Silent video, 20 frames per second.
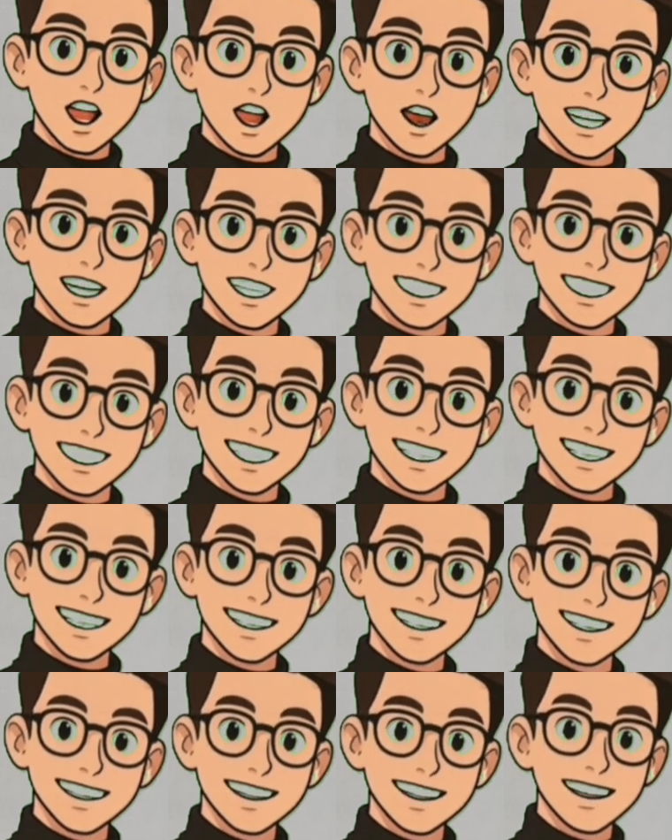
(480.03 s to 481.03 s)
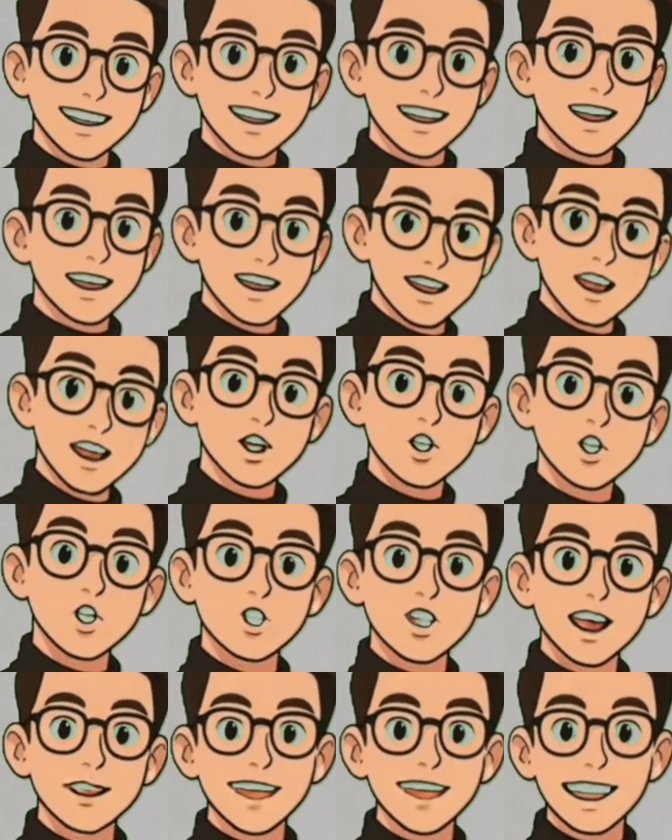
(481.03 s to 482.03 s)
wave has traveled at 20 meters
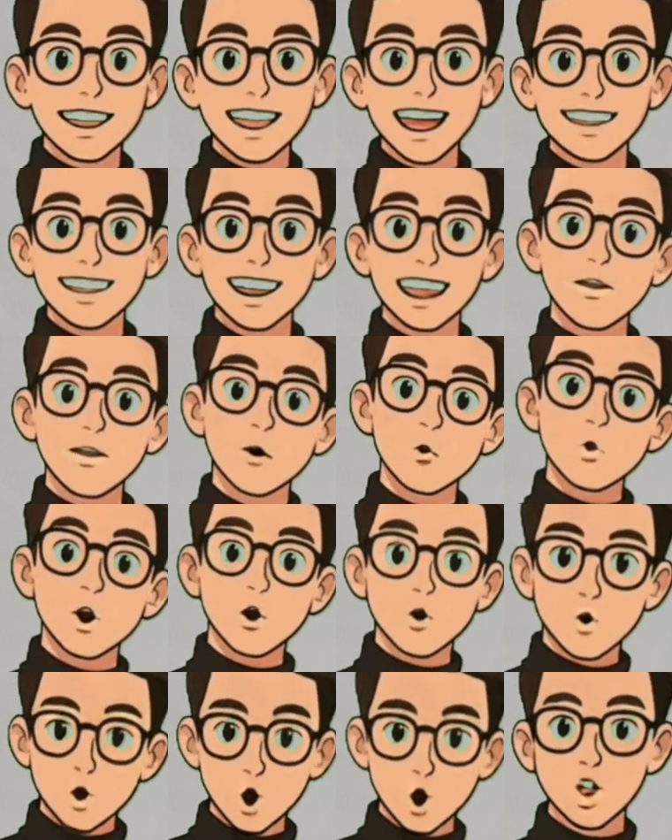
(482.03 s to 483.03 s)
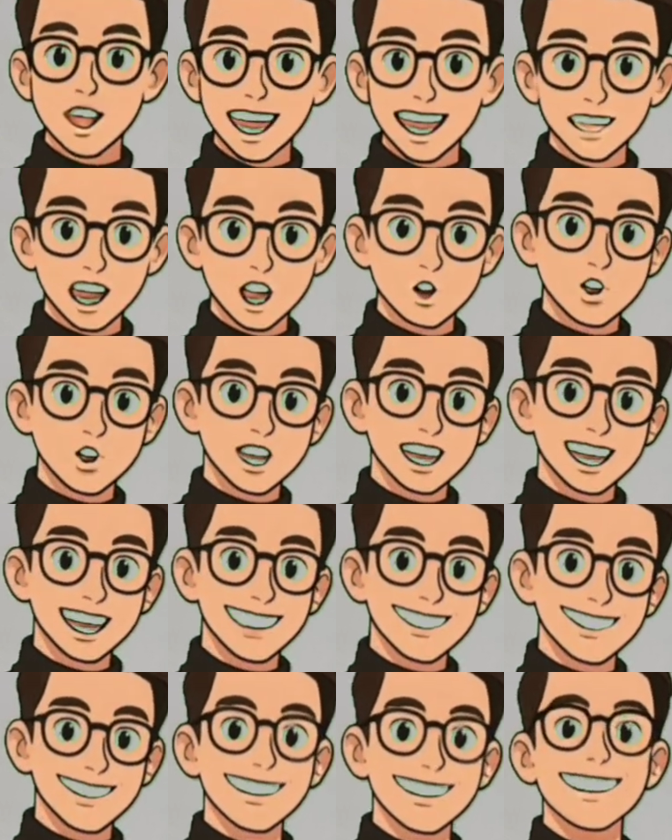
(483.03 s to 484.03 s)
per second equals 20
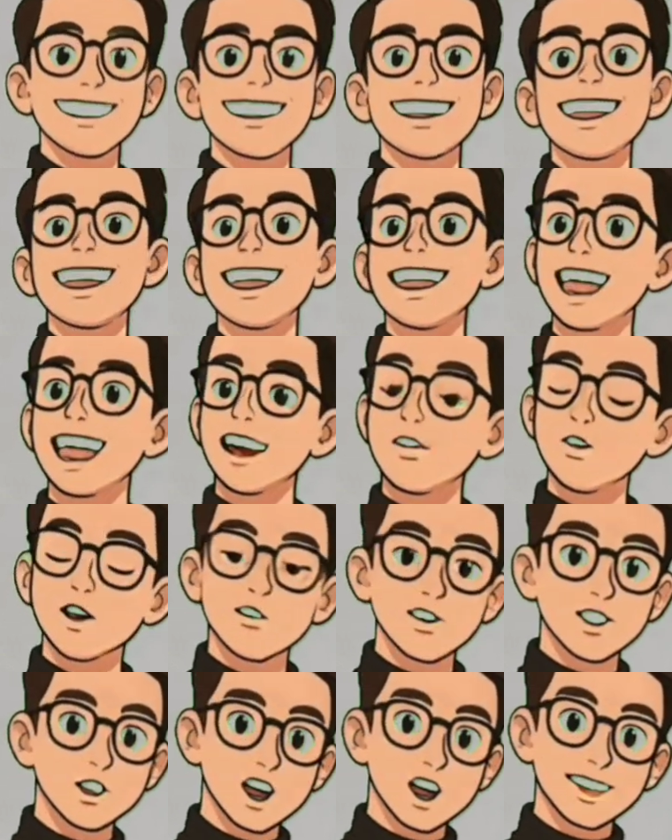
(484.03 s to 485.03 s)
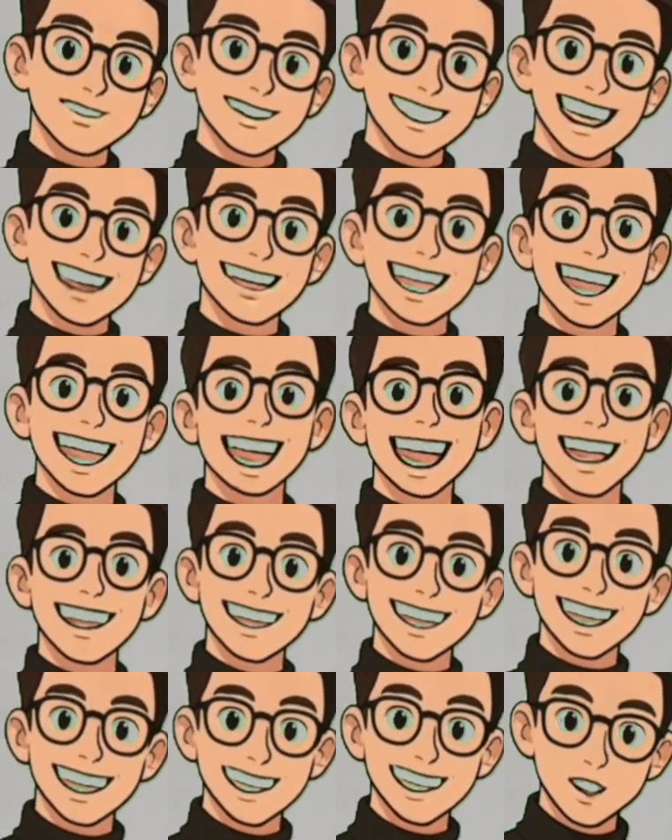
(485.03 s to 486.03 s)
meters per second, or
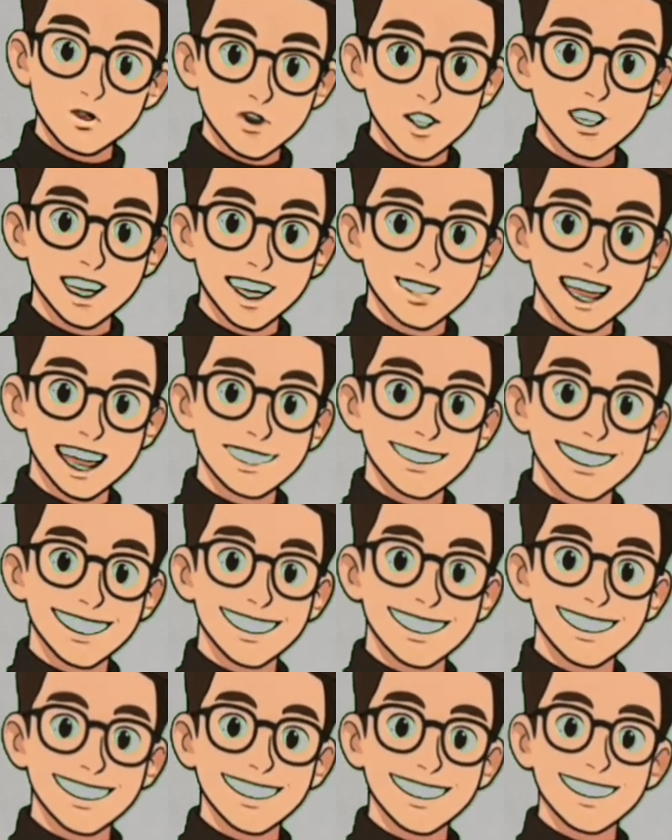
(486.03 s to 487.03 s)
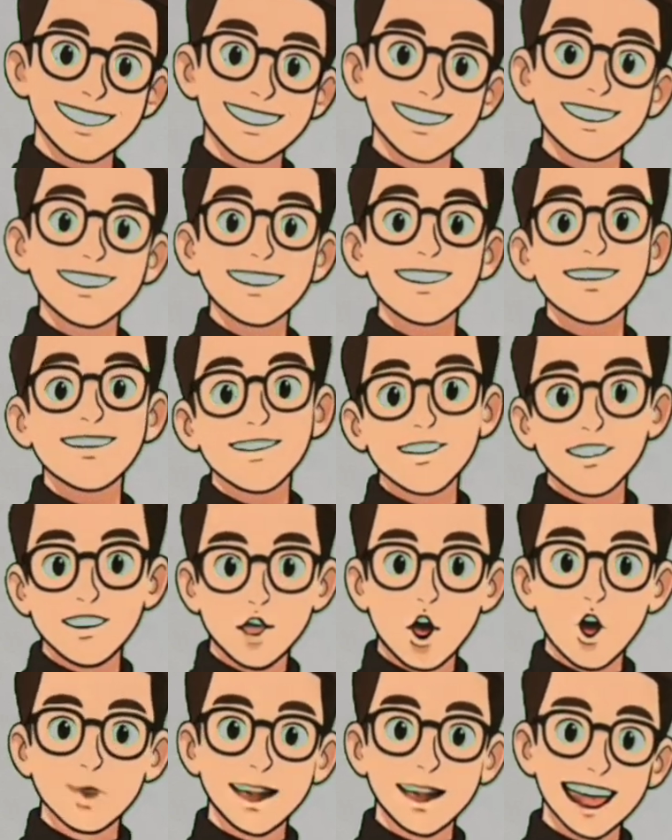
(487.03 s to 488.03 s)
72 kilometers per hour.
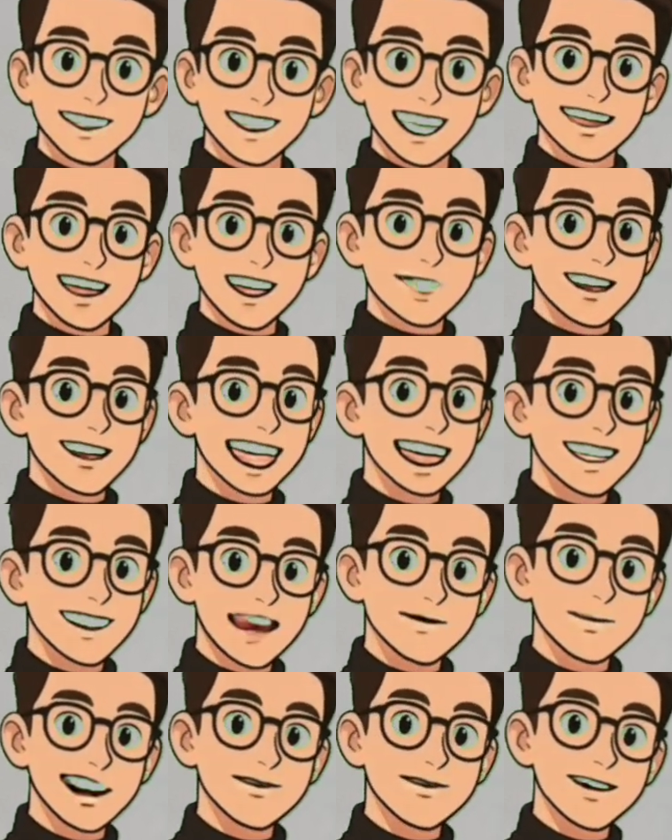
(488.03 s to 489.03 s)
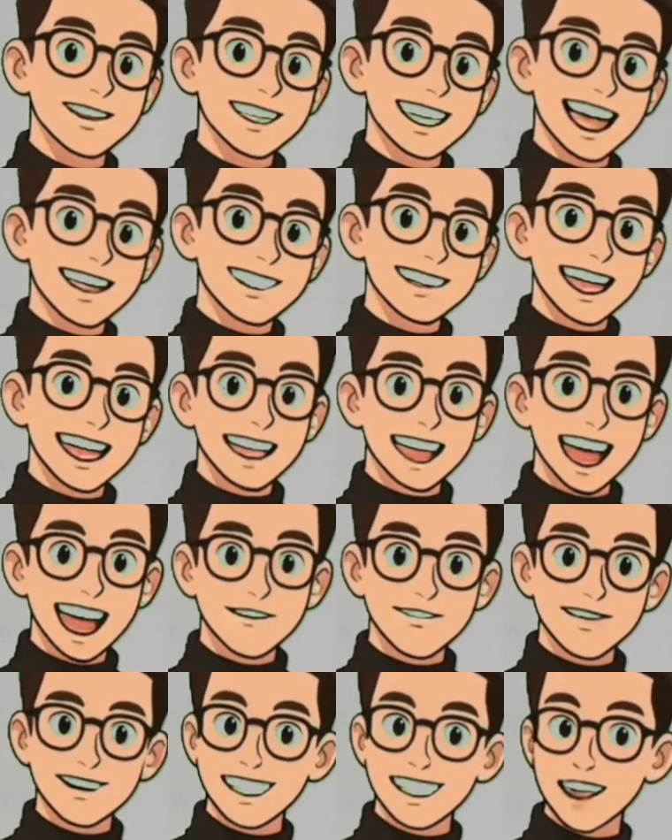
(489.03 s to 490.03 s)
The other cars approximate this
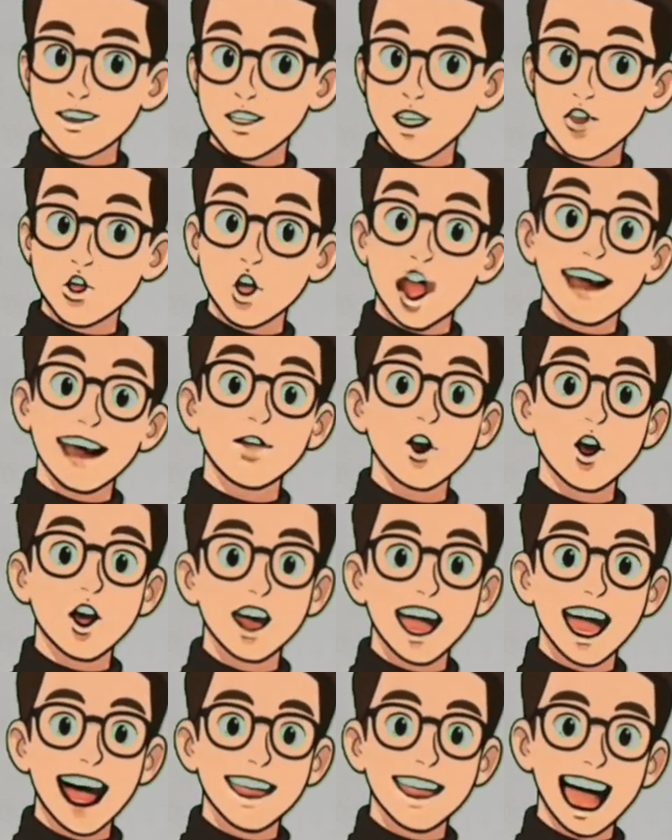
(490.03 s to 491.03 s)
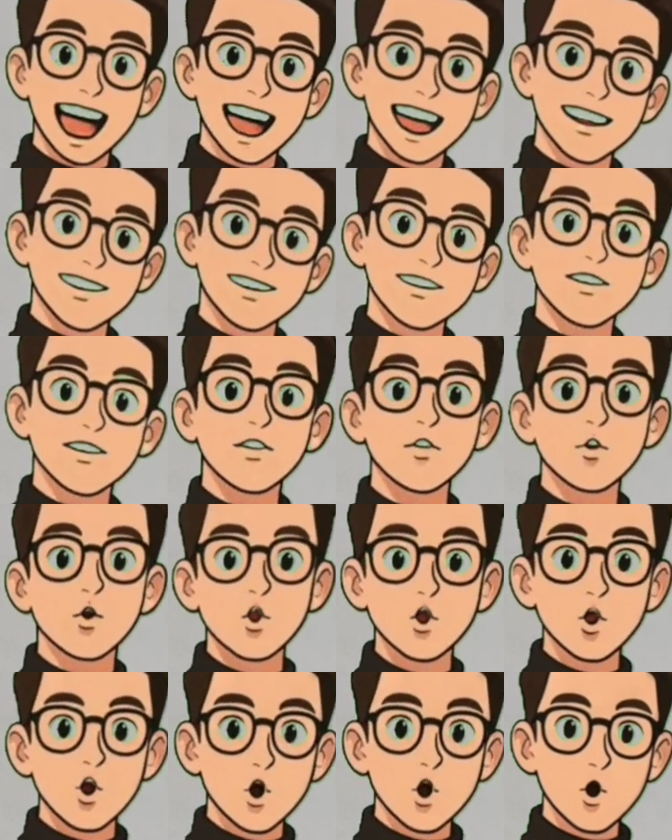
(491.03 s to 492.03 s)
speed. For all types of waves,
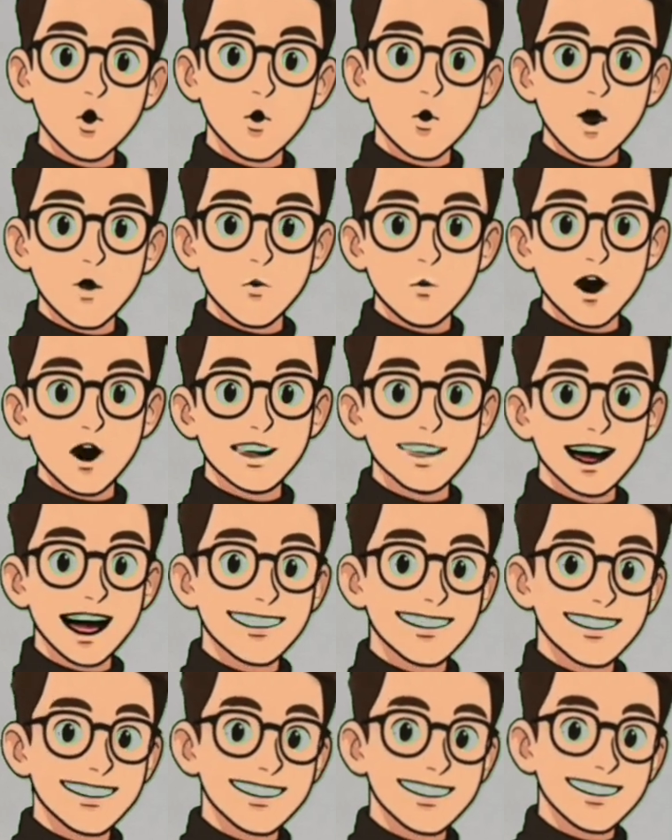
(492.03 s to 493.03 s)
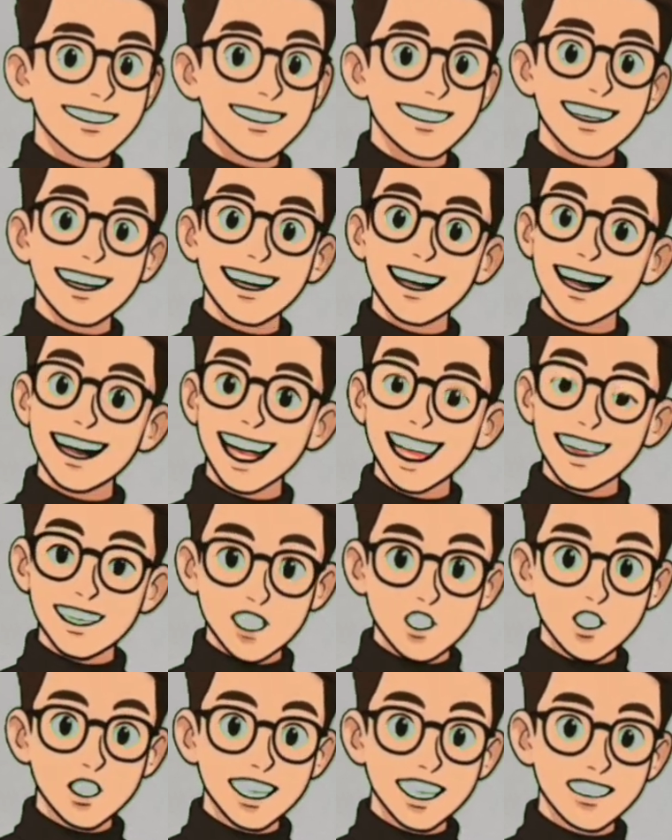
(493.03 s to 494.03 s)
this speed is related to wavelength
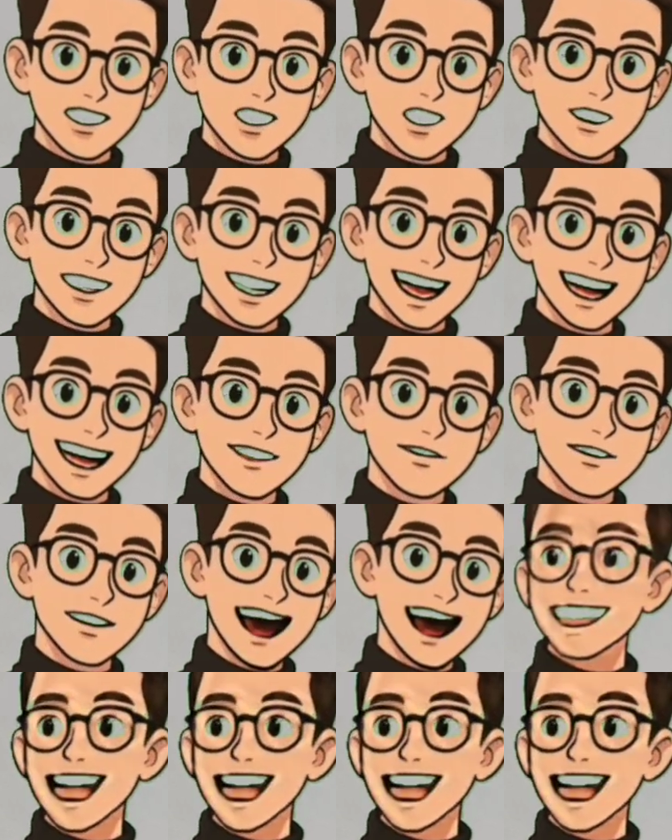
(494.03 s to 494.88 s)
and frequency.